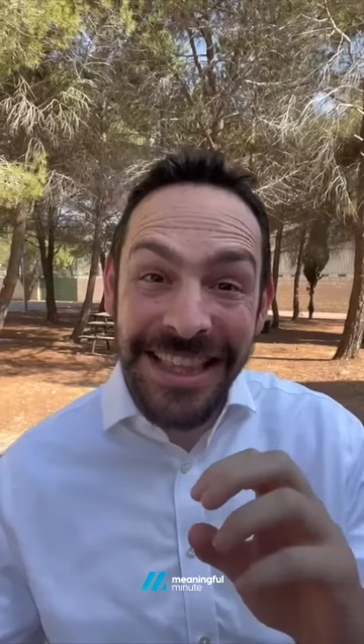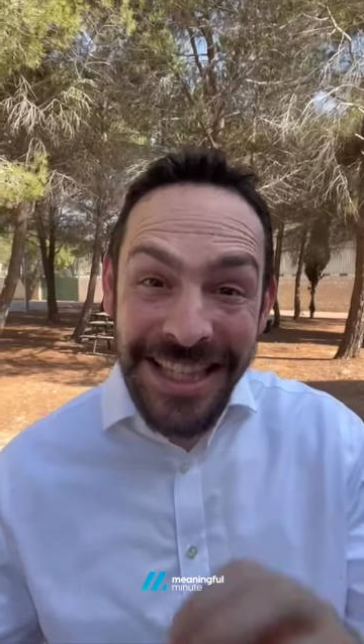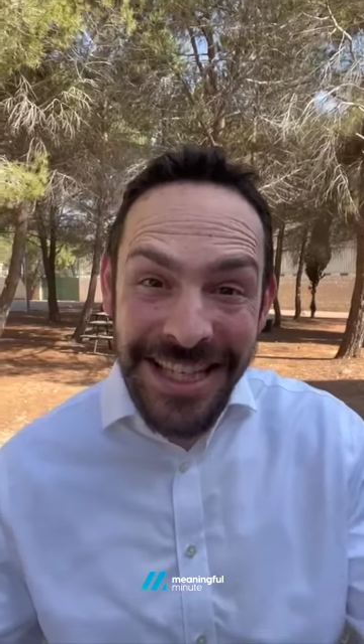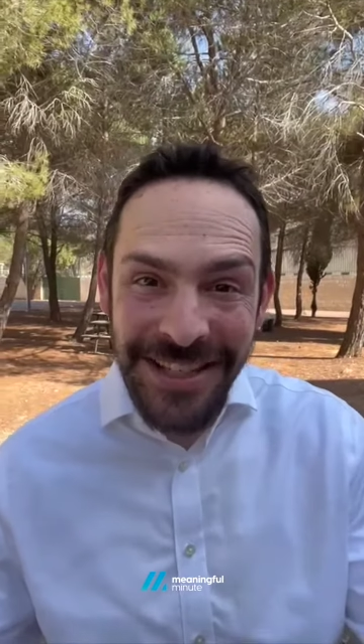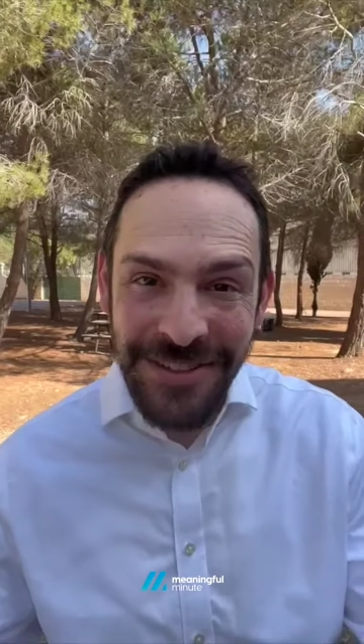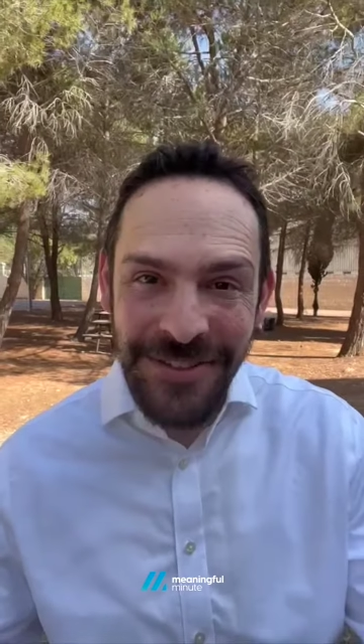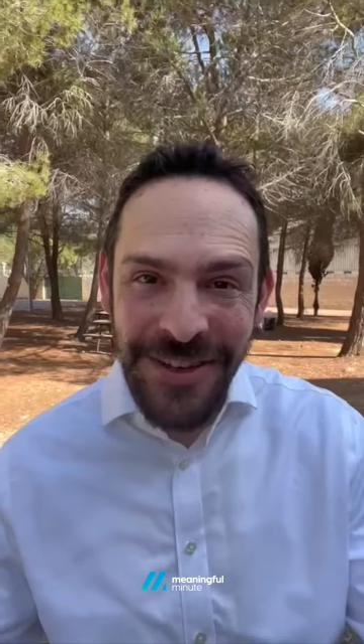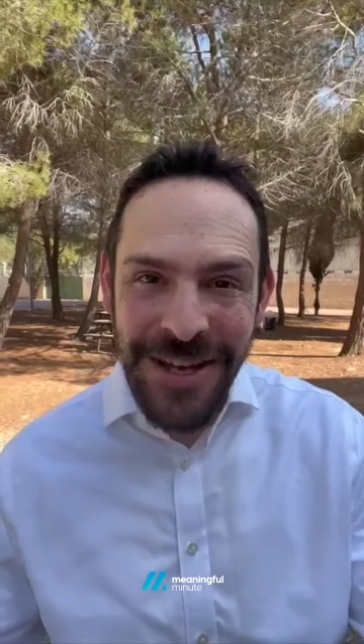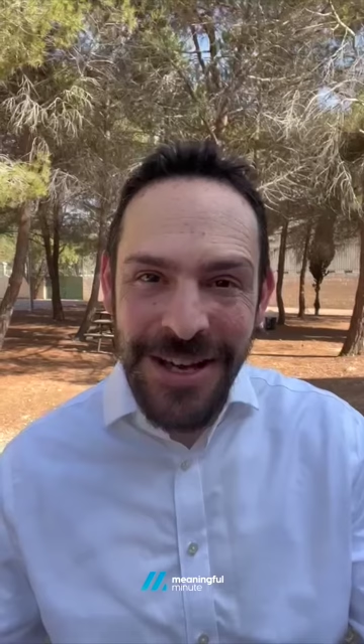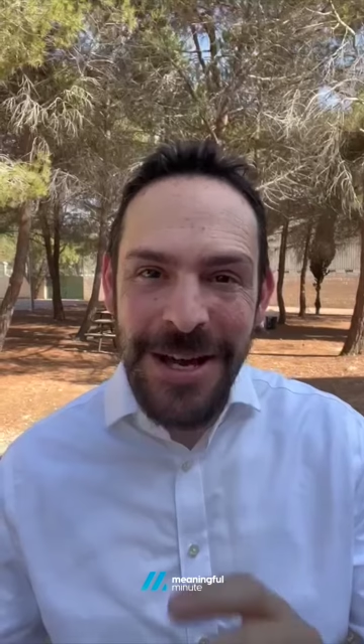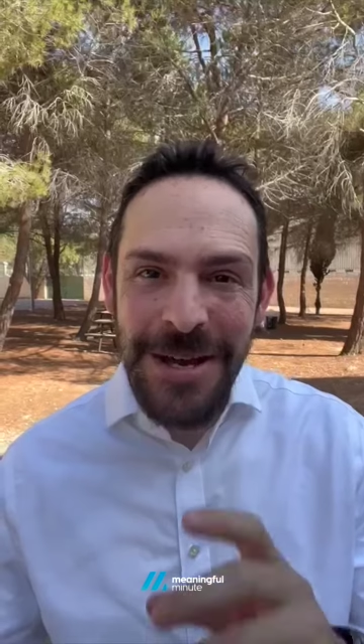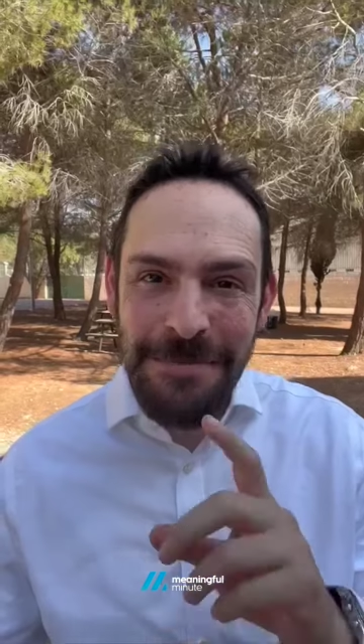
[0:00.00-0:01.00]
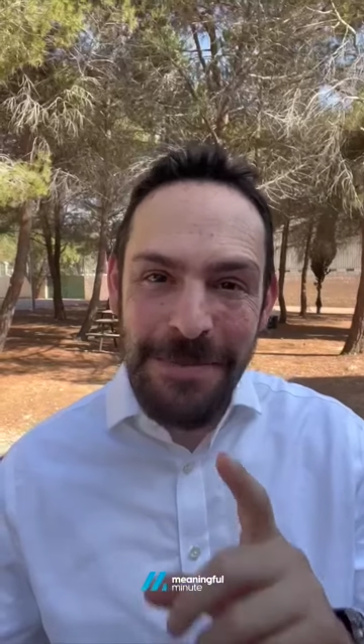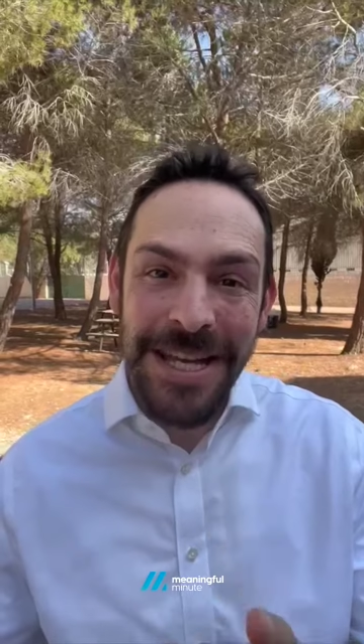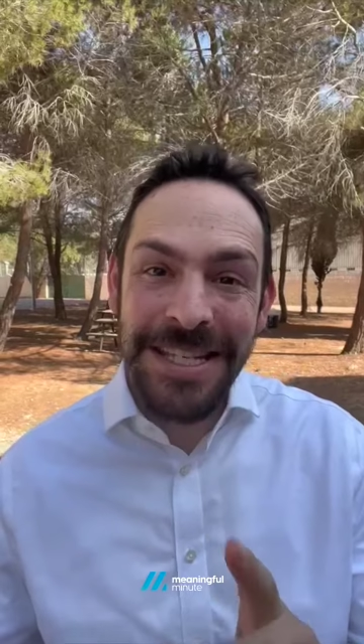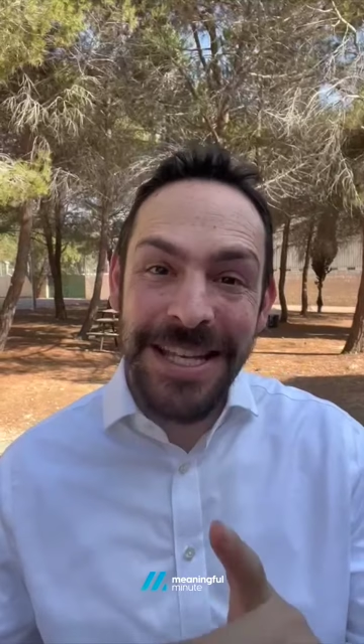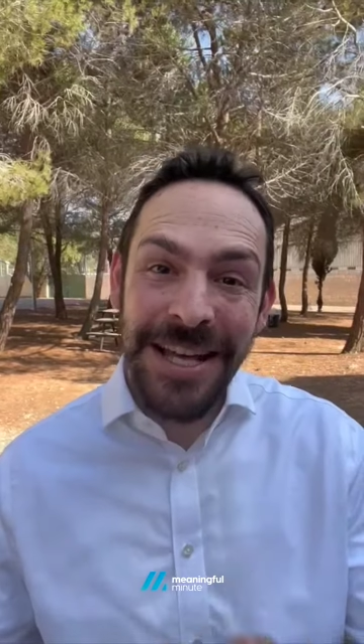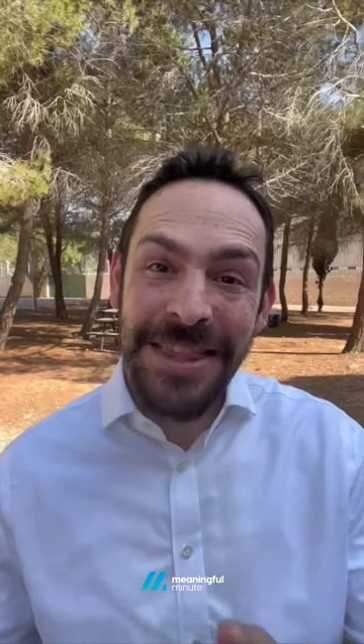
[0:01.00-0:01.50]
live
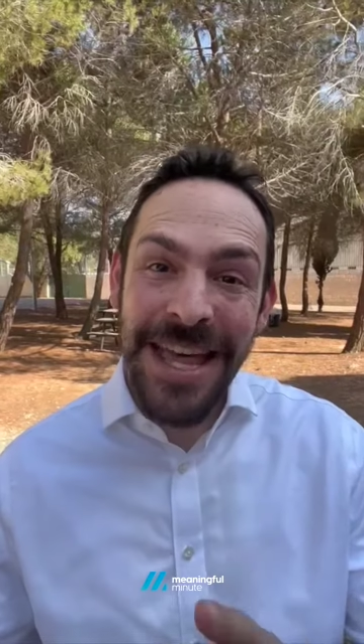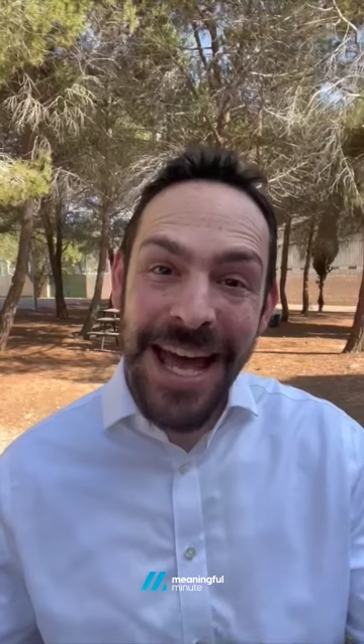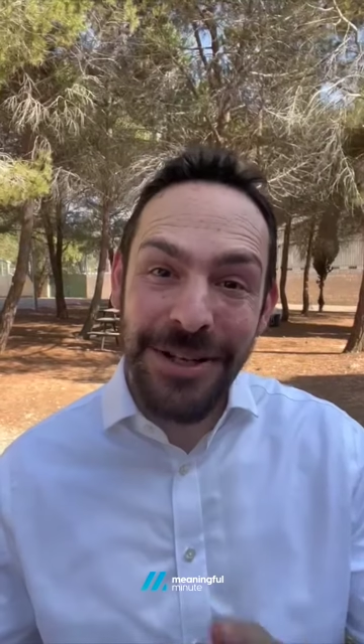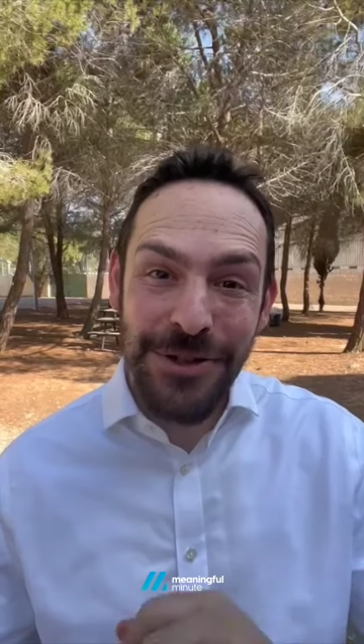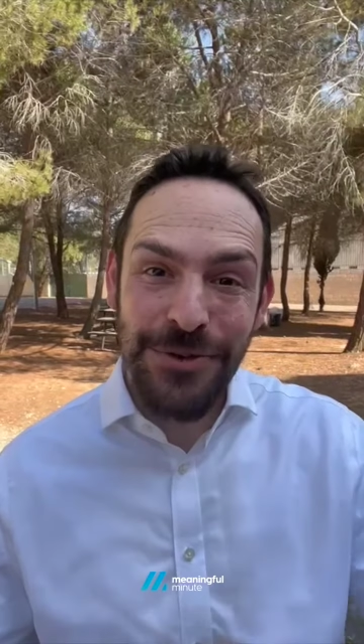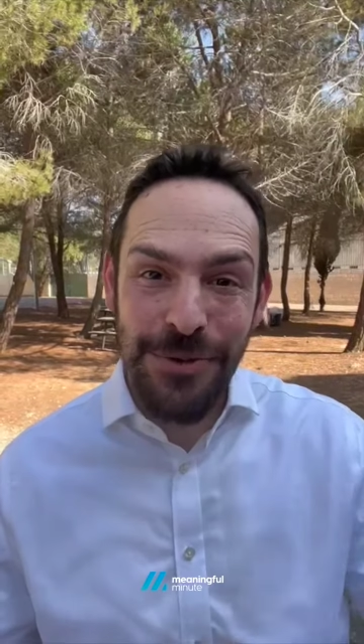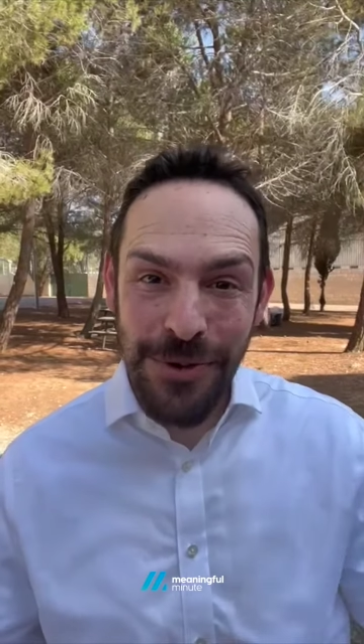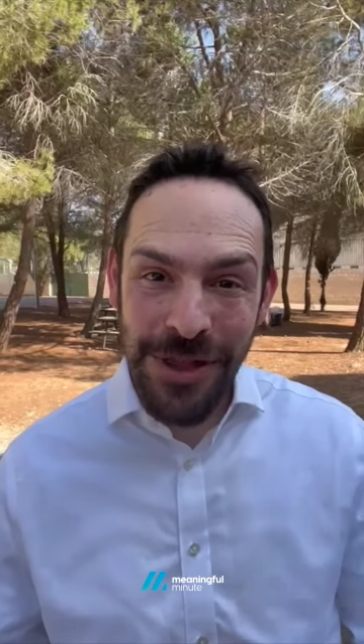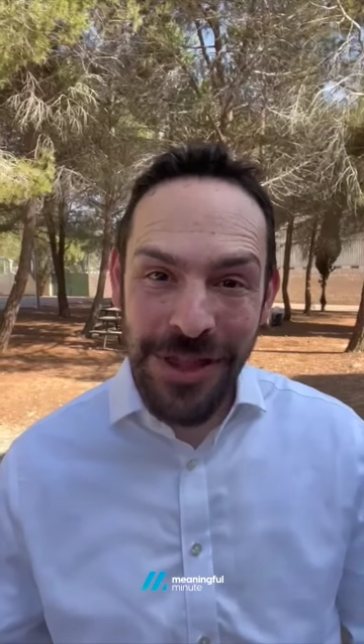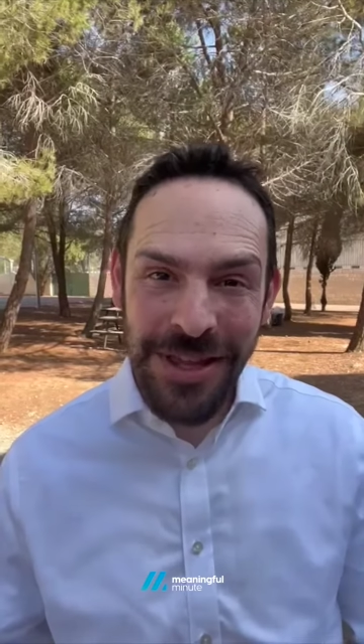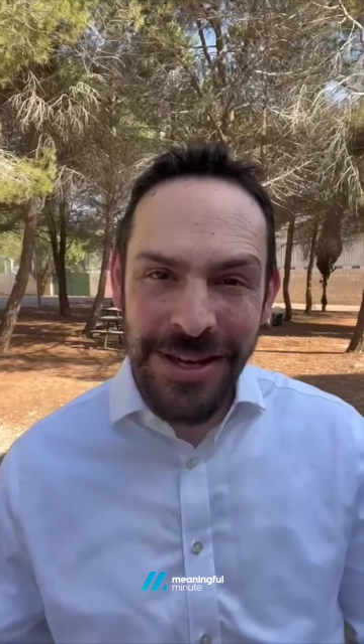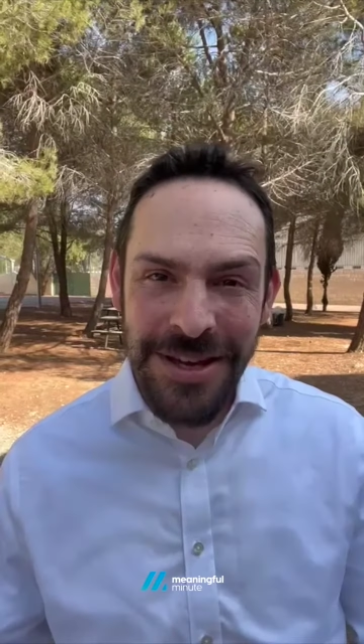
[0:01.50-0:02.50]
based on that truth.